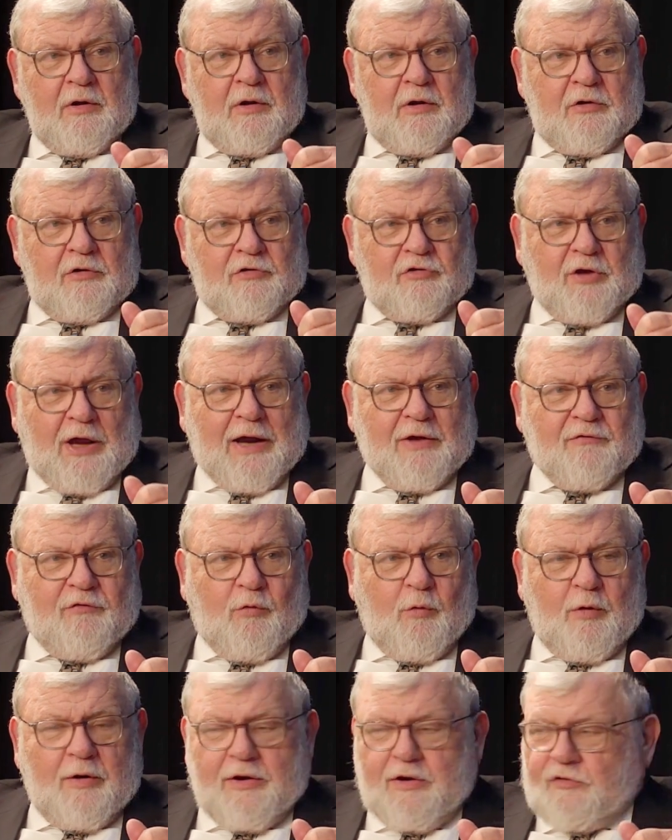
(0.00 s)
Jack
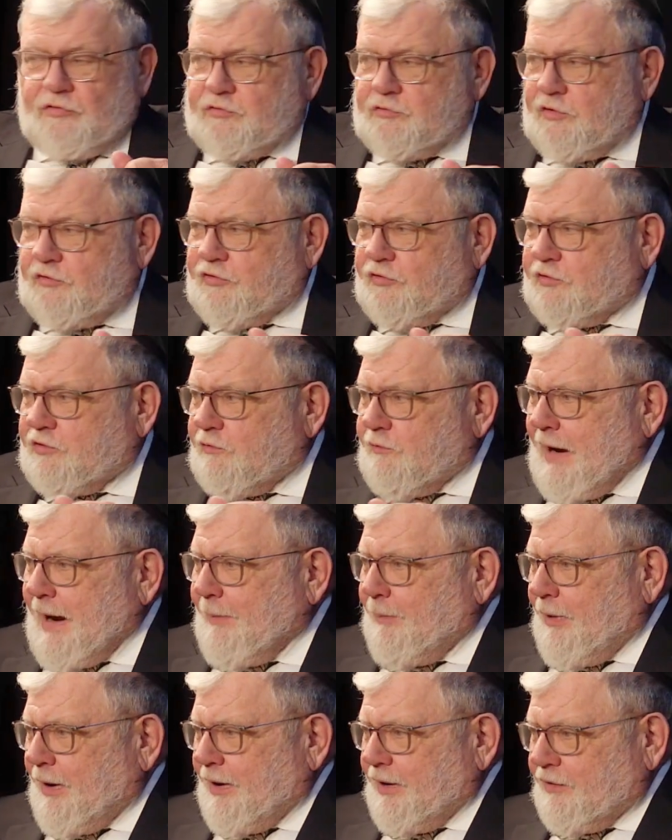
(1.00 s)
Forgesh looks at the
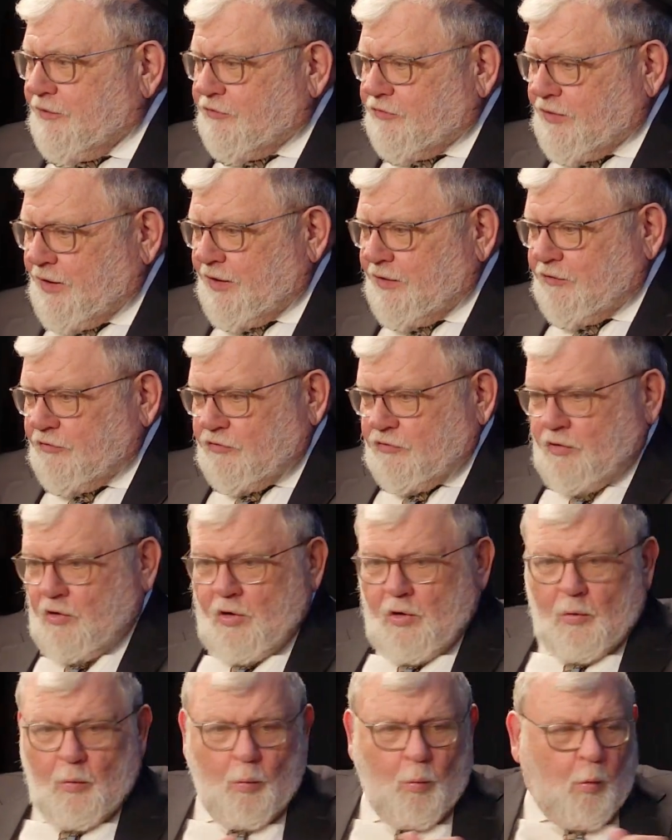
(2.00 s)
rabbi and says,
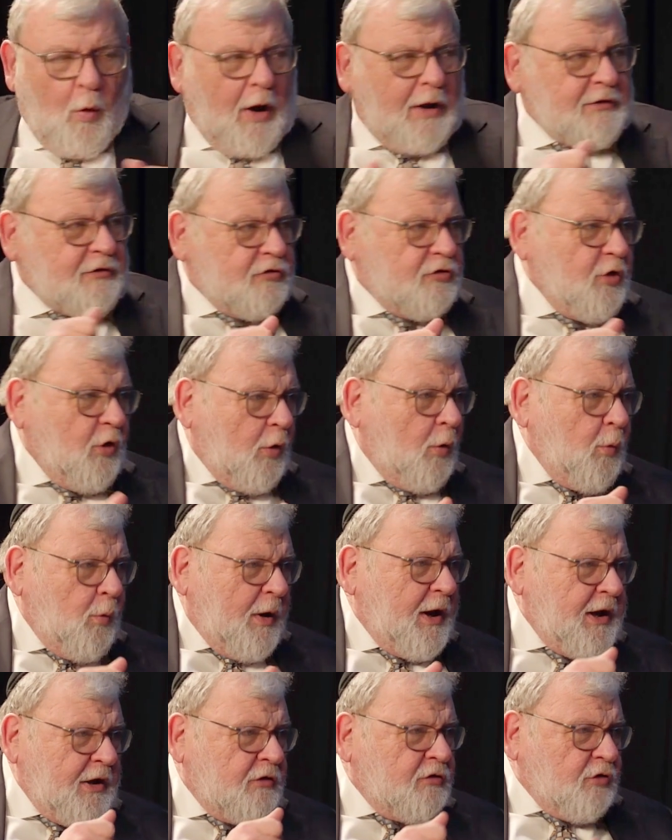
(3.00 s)
what do
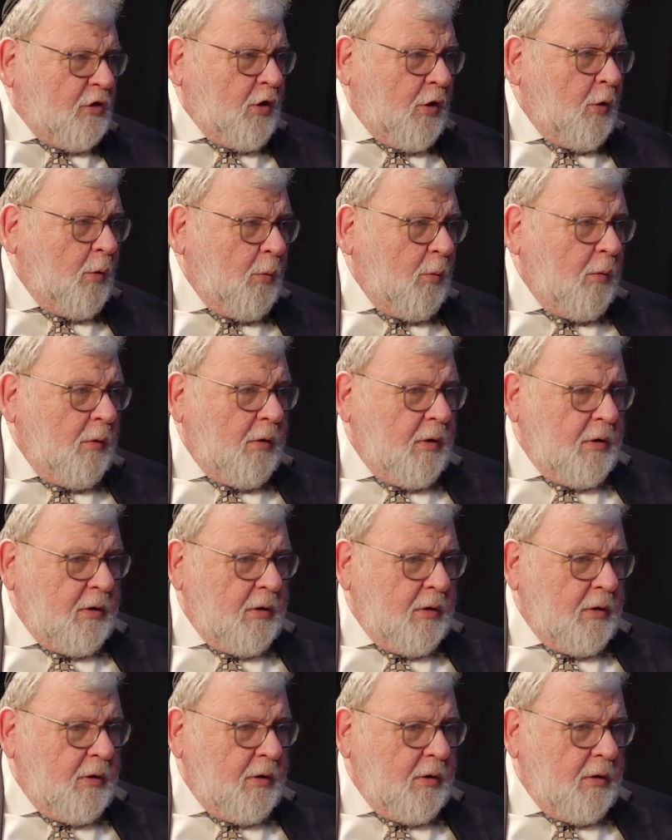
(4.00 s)
we do?